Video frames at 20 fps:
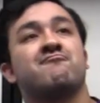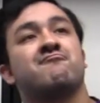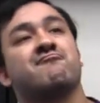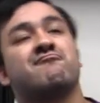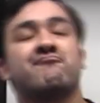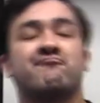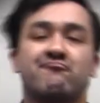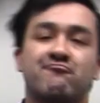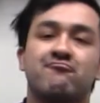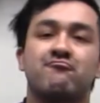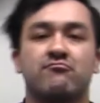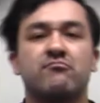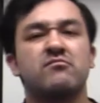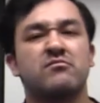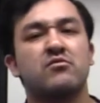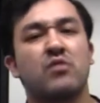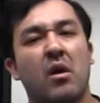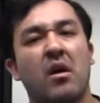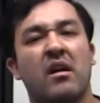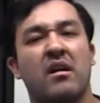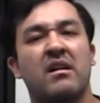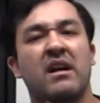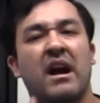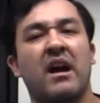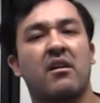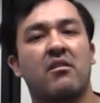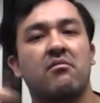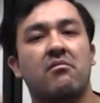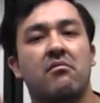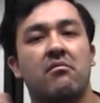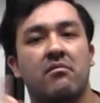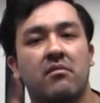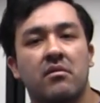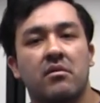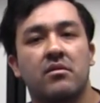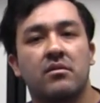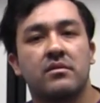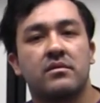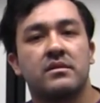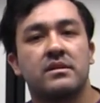So if next week school,
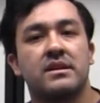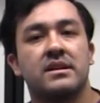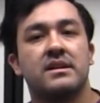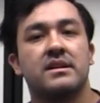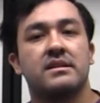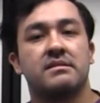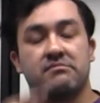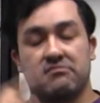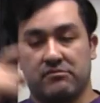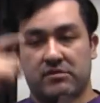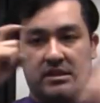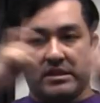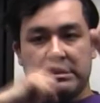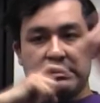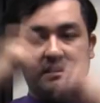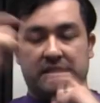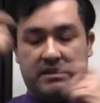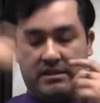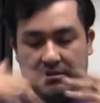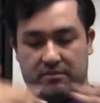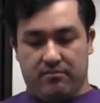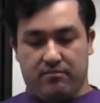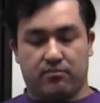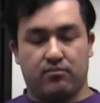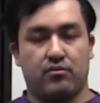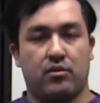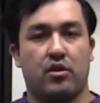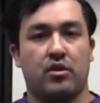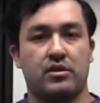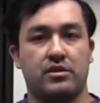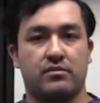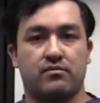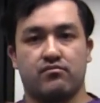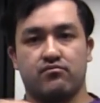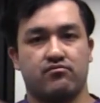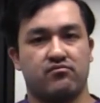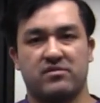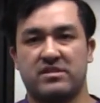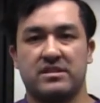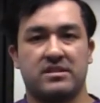yeah, then I'll go. So right,
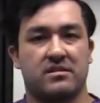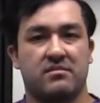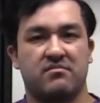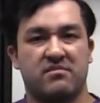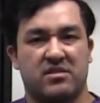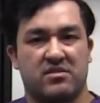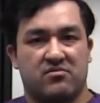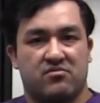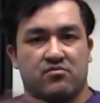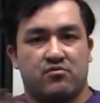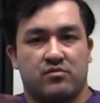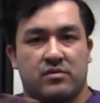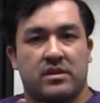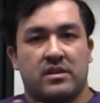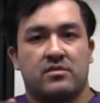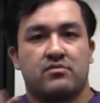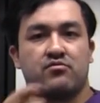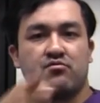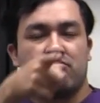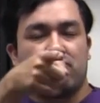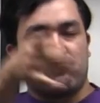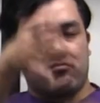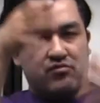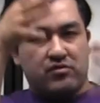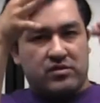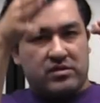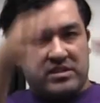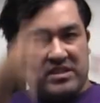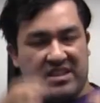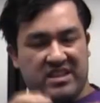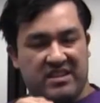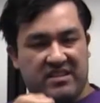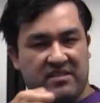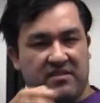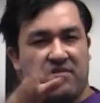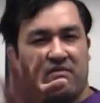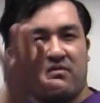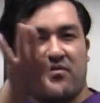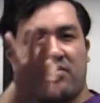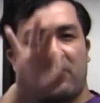that was really not a lot of body
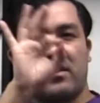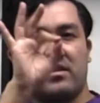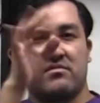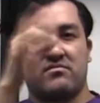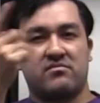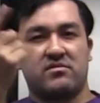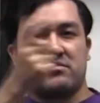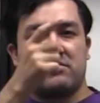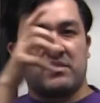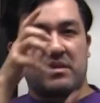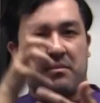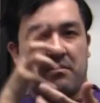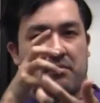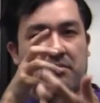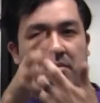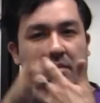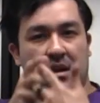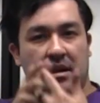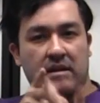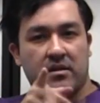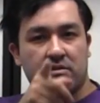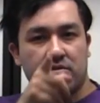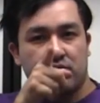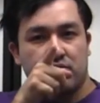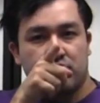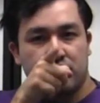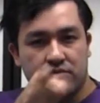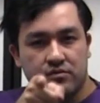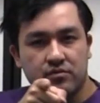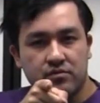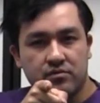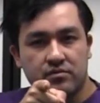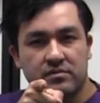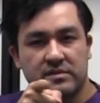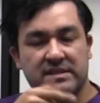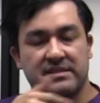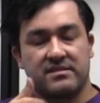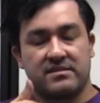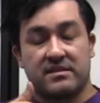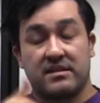movement, but more my face. So you can decide
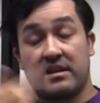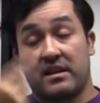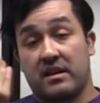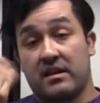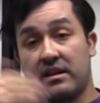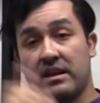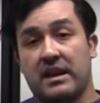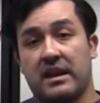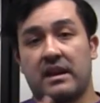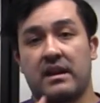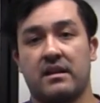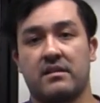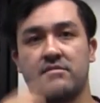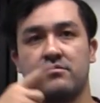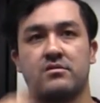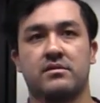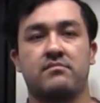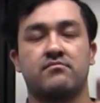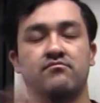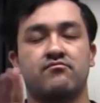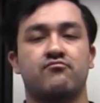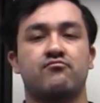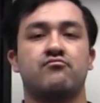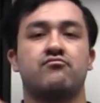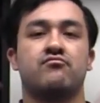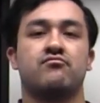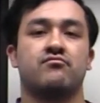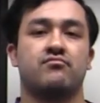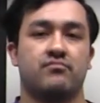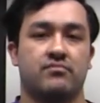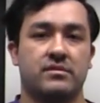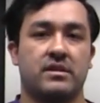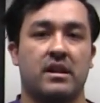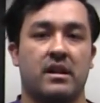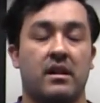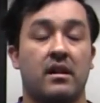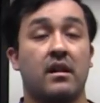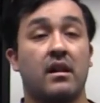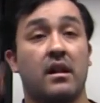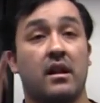whatever matches and whatever works for
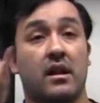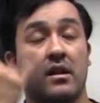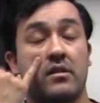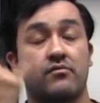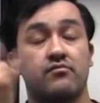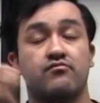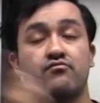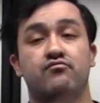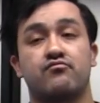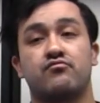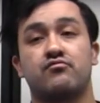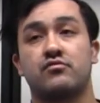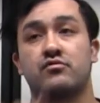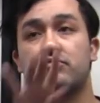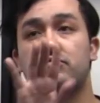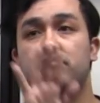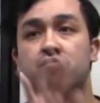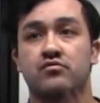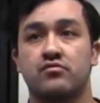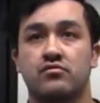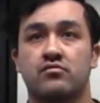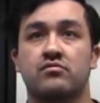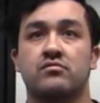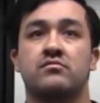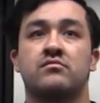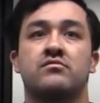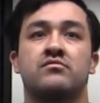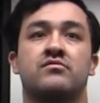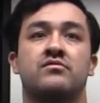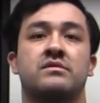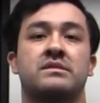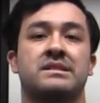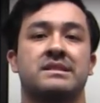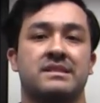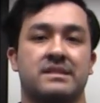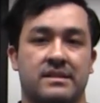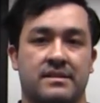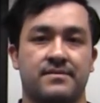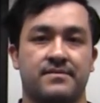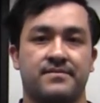you. So whatever type of then you want to
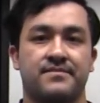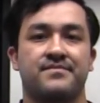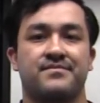create.